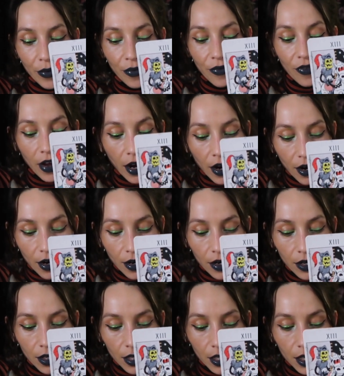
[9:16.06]

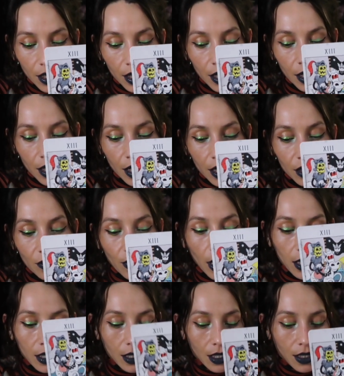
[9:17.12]
fair is
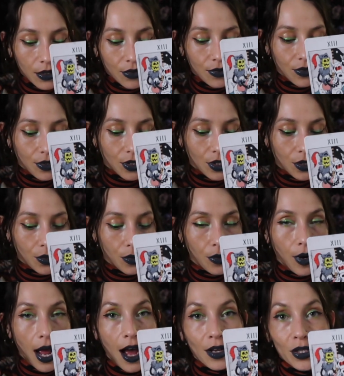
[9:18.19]
relative
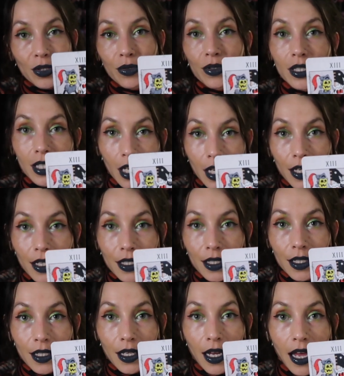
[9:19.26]
to how you see
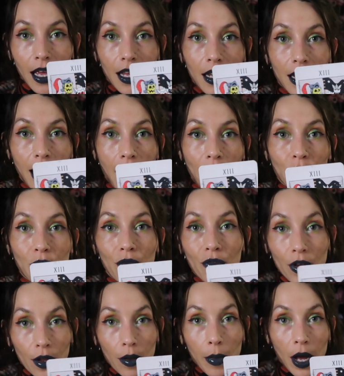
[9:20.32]
it and how you
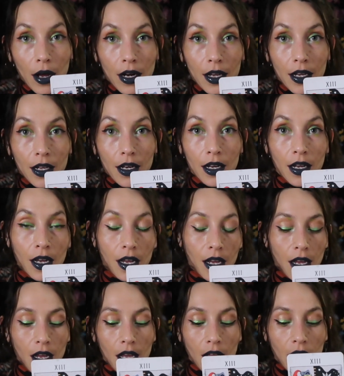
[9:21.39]
feel about it.
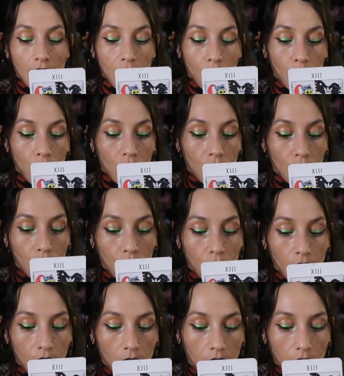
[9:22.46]
When
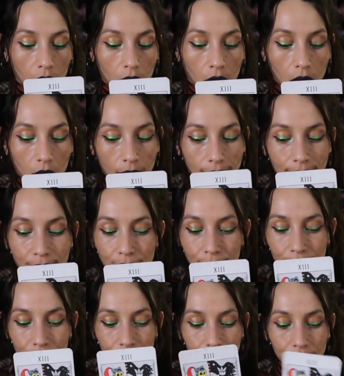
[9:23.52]
you can